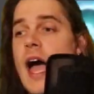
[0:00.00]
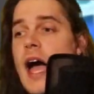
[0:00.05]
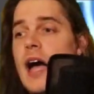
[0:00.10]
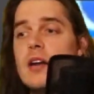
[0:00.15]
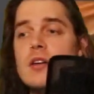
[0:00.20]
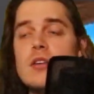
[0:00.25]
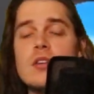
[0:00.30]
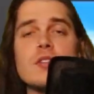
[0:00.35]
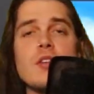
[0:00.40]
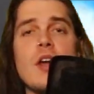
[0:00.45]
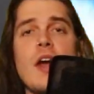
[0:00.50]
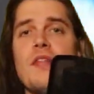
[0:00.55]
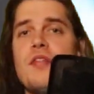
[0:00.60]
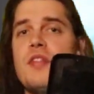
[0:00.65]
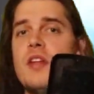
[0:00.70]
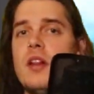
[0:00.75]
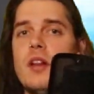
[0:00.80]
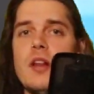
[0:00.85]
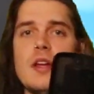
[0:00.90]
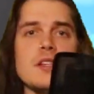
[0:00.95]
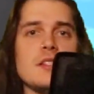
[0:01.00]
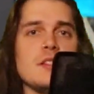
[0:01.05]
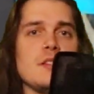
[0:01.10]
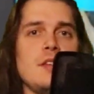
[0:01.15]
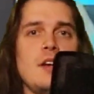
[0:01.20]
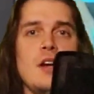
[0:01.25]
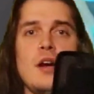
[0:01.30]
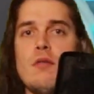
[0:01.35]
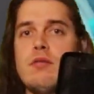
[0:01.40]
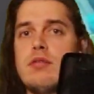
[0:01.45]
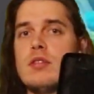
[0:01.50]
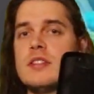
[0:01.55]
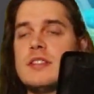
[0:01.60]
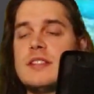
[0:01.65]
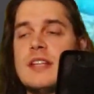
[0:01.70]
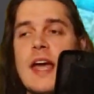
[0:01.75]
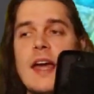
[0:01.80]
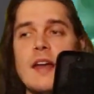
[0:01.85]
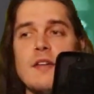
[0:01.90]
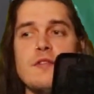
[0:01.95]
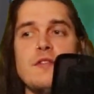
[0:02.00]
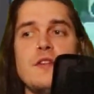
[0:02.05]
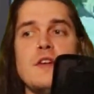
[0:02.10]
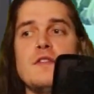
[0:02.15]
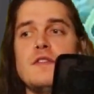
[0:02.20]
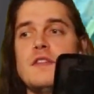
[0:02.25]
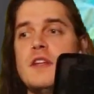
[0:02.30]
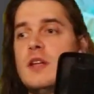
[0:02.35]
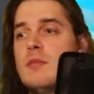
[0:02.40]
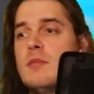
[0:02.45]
I looked at the list for 10-15